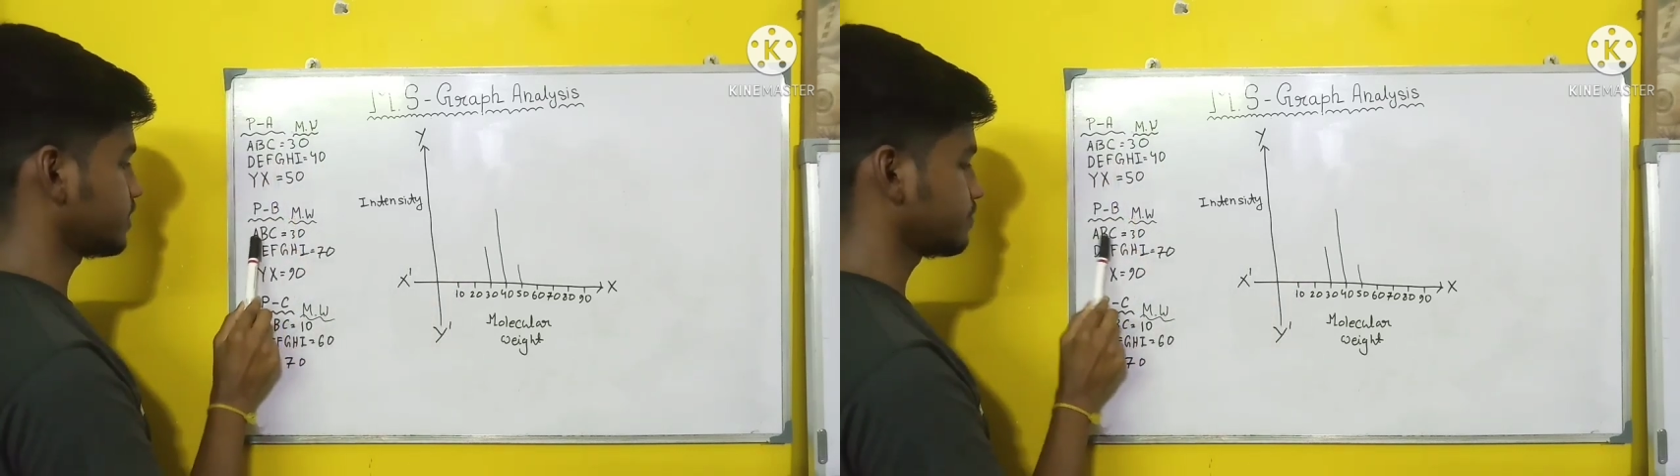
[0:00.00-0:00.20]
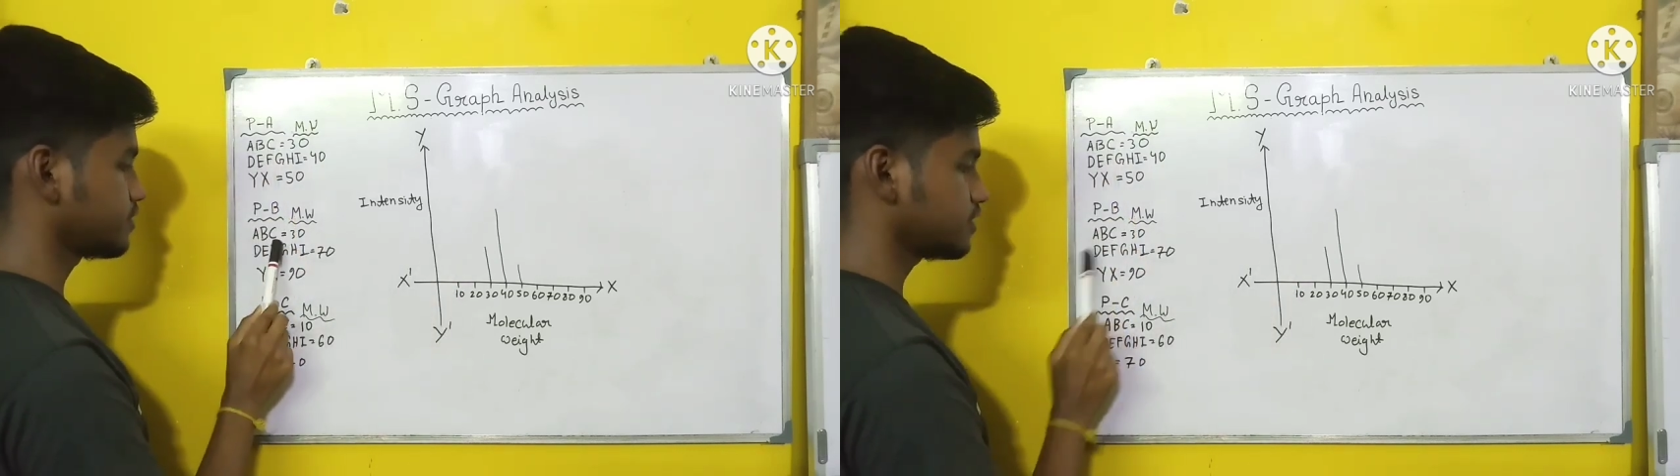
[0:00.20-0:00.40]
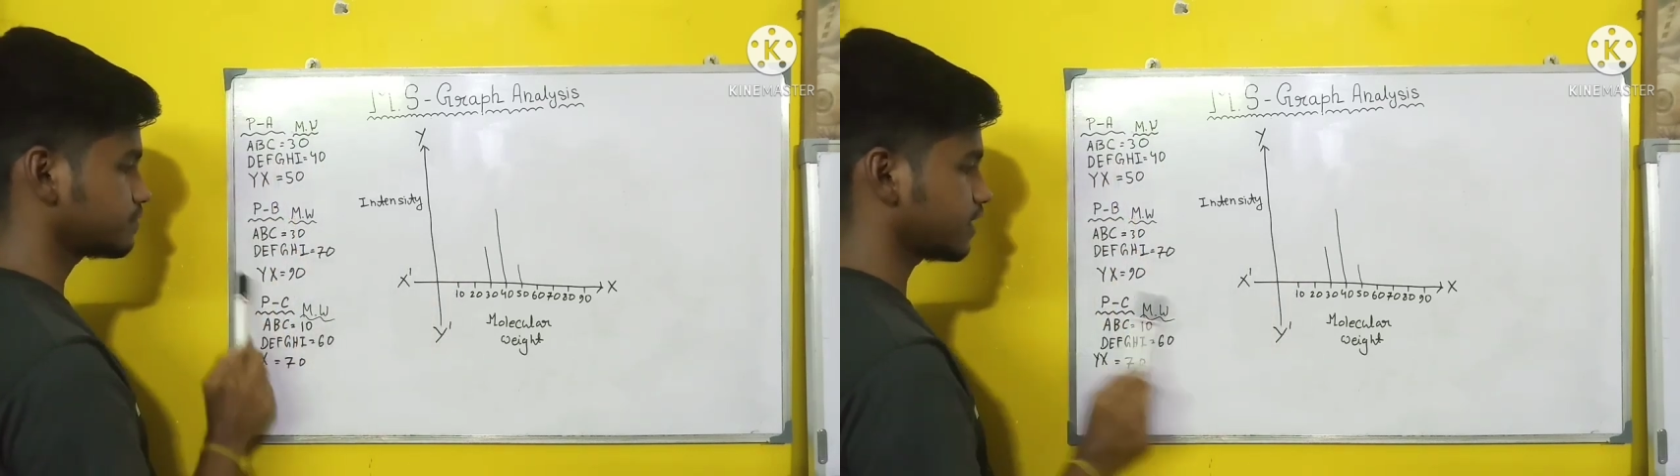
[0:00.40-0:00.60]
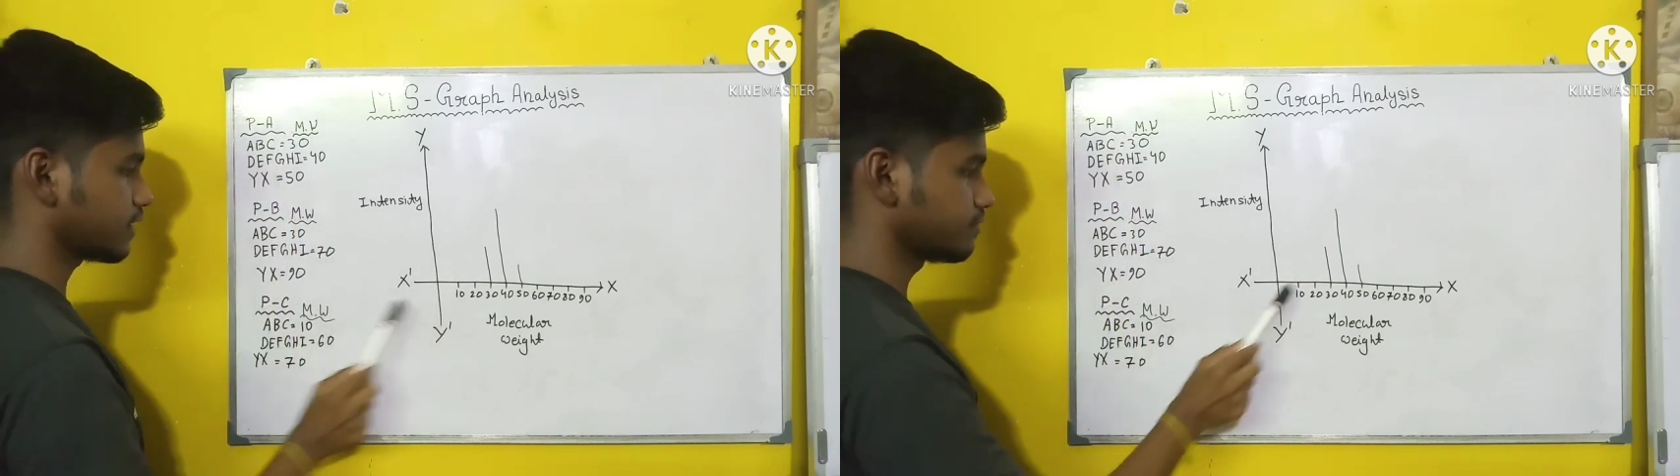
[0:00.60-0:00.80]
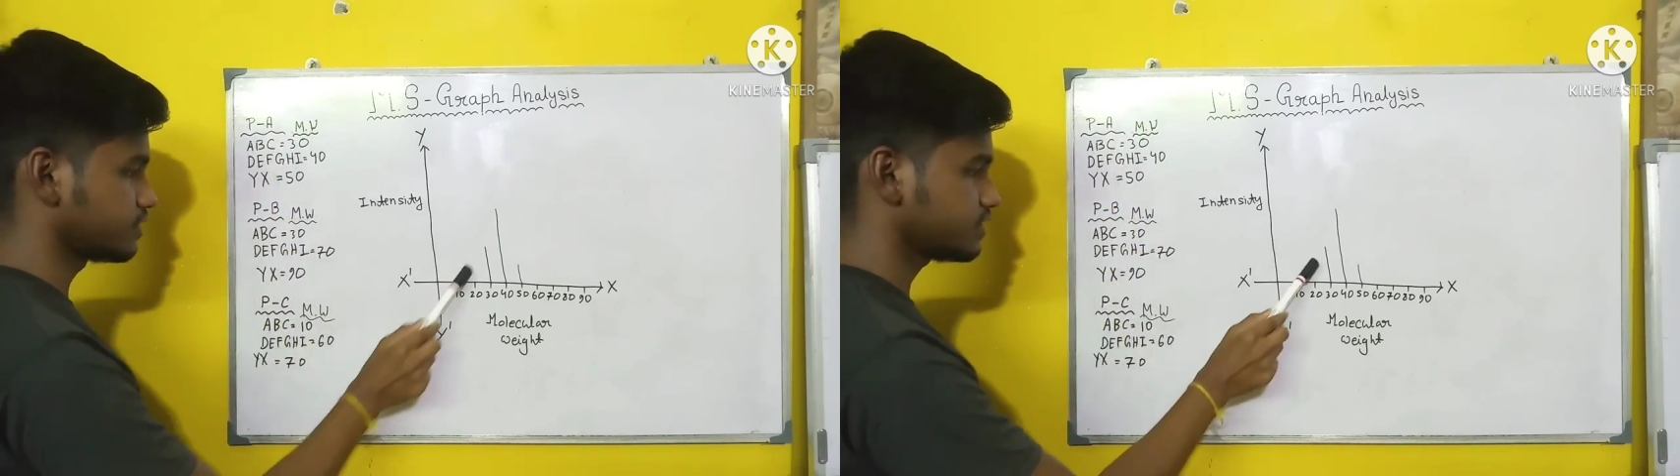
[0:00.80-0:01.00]
ABC
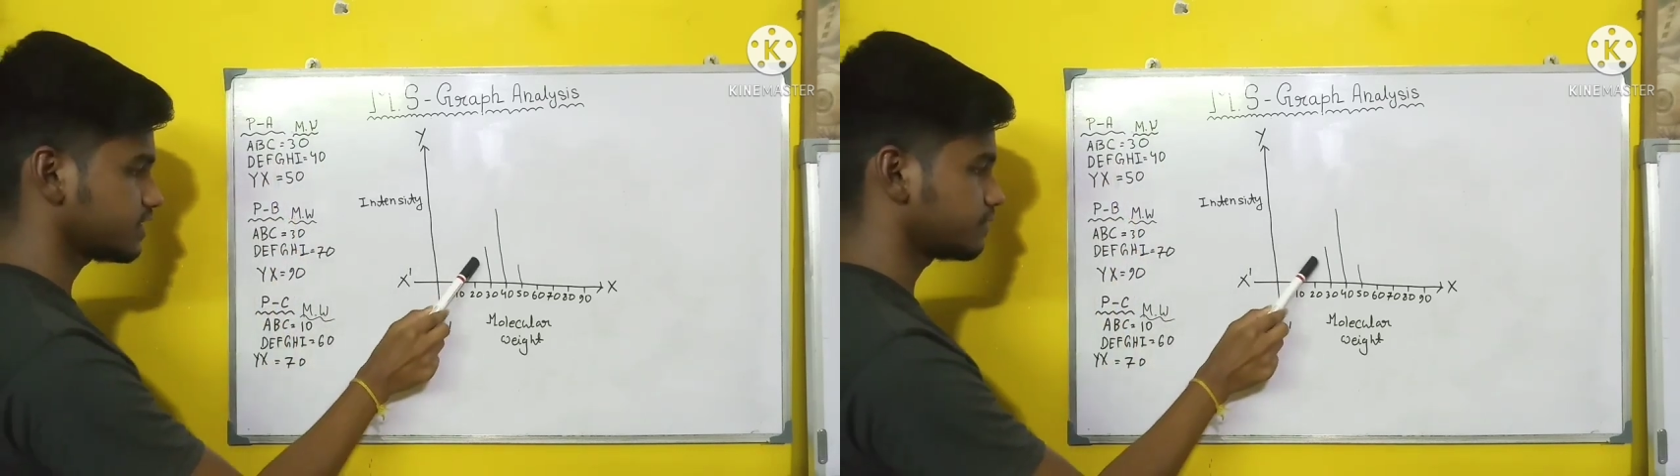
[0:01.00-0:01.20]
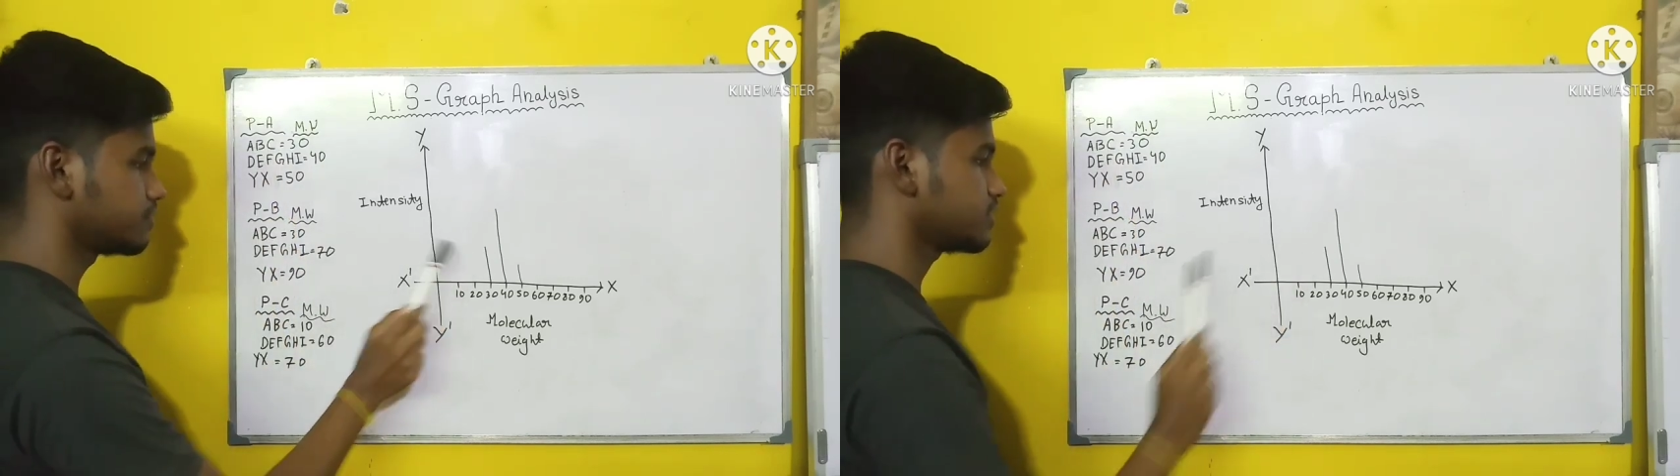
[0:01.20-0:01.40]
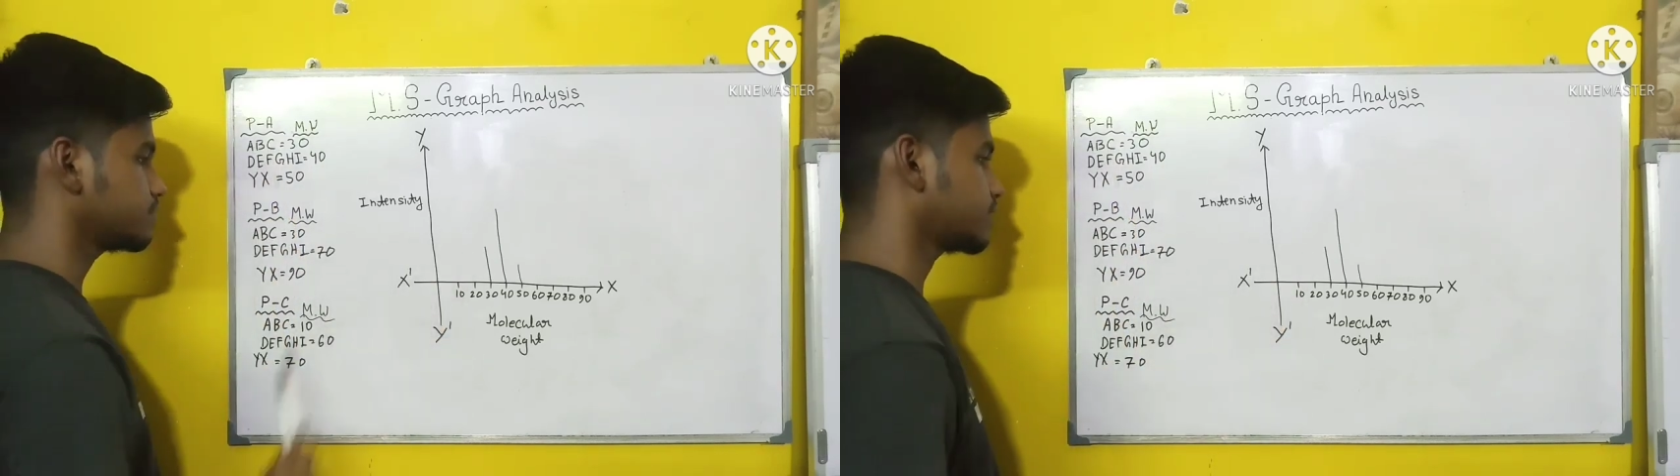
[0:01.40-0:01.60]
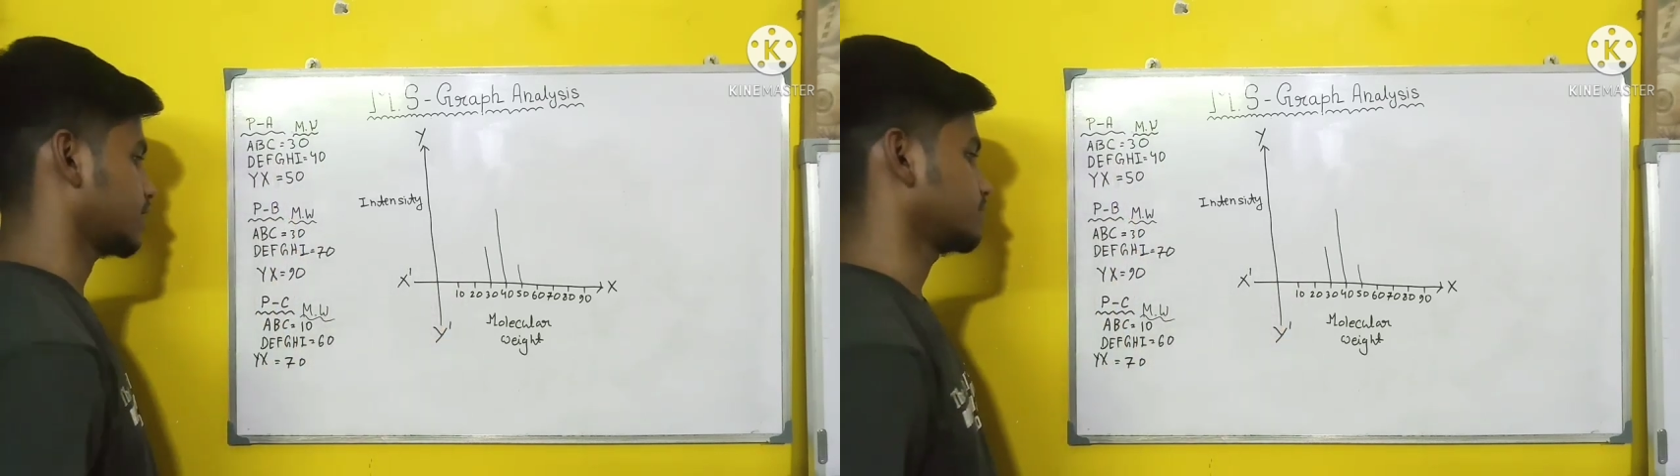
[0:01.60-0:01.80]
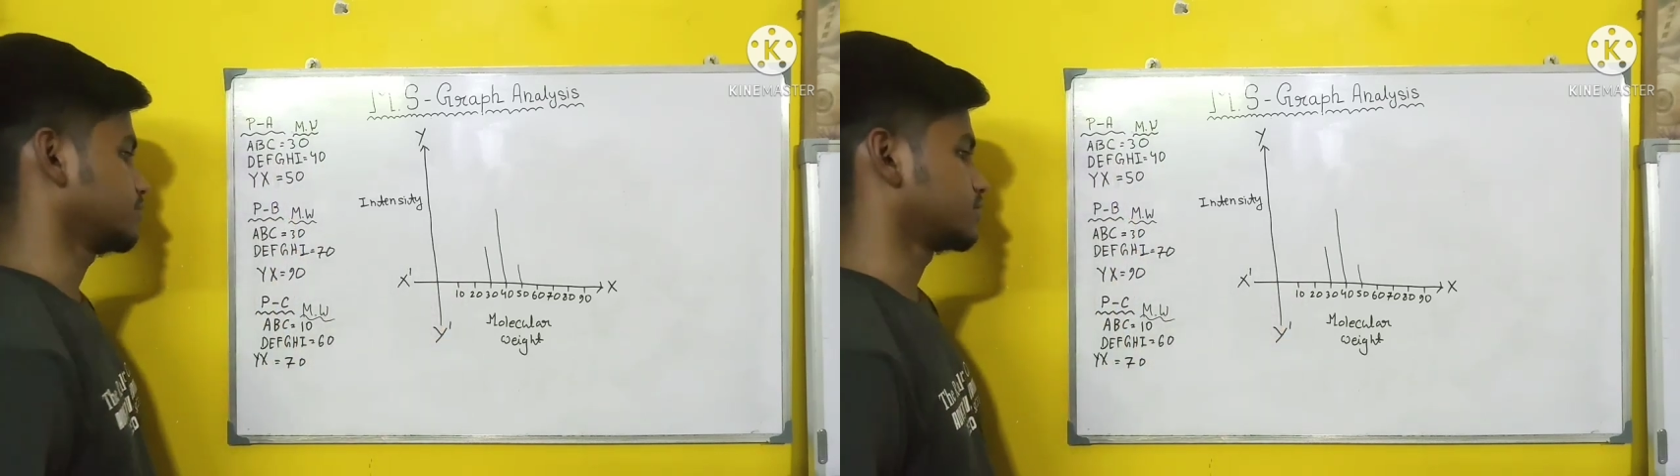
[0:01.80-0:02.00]
fragment is ABC
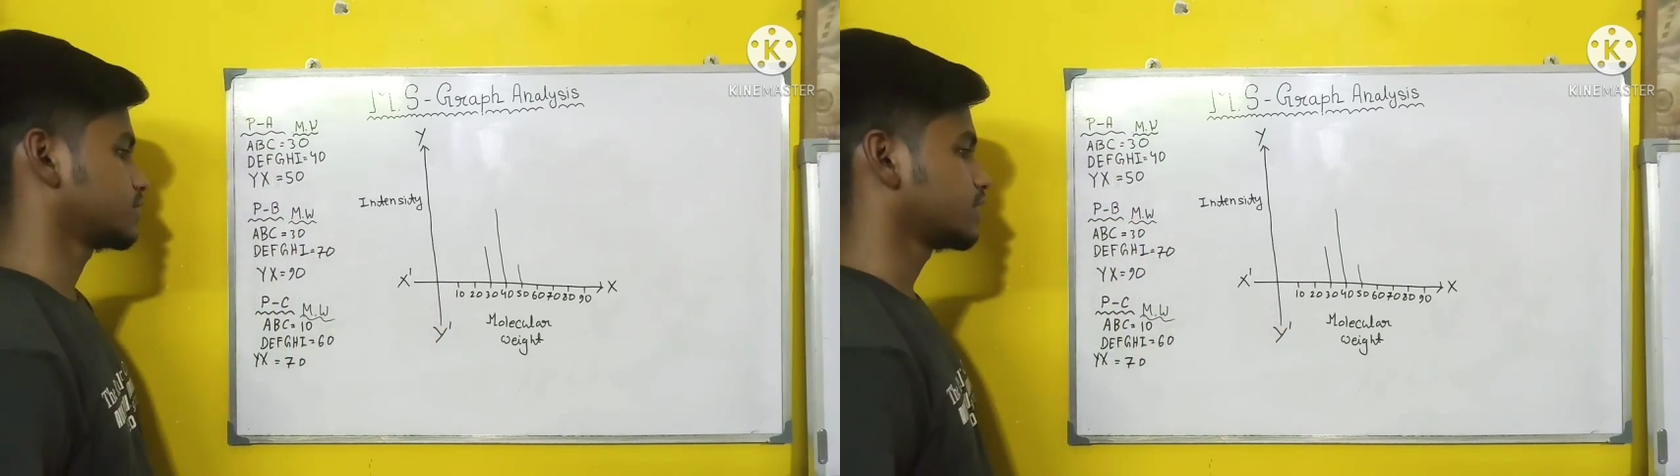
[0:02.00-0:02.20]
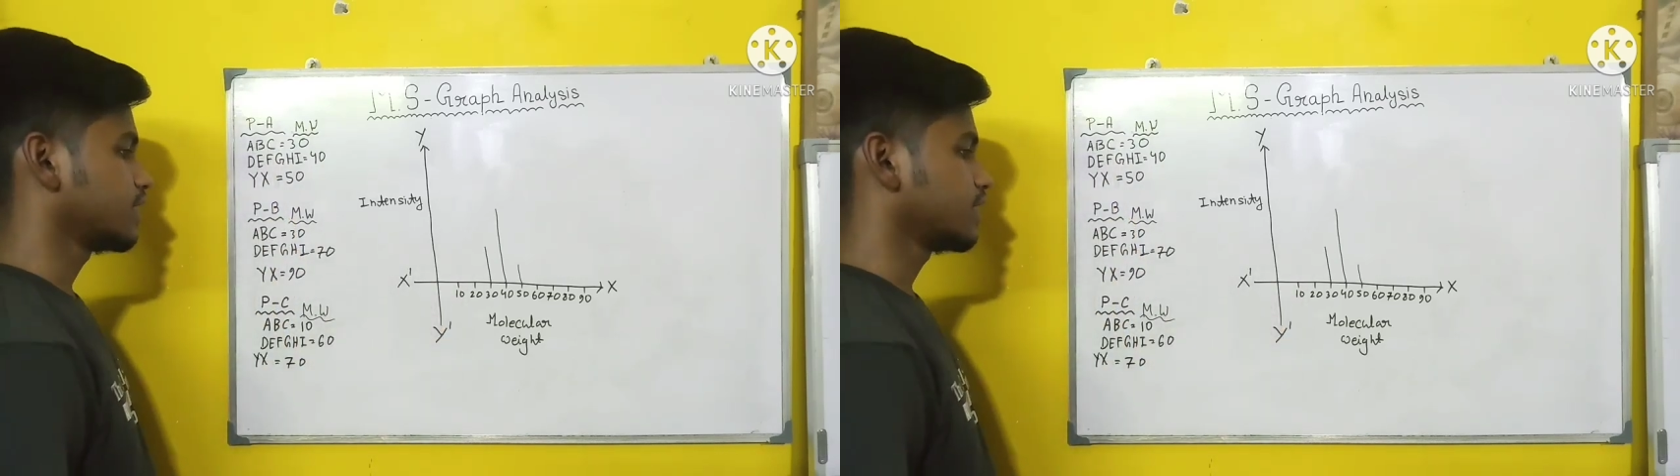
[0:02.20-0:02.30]
fragment,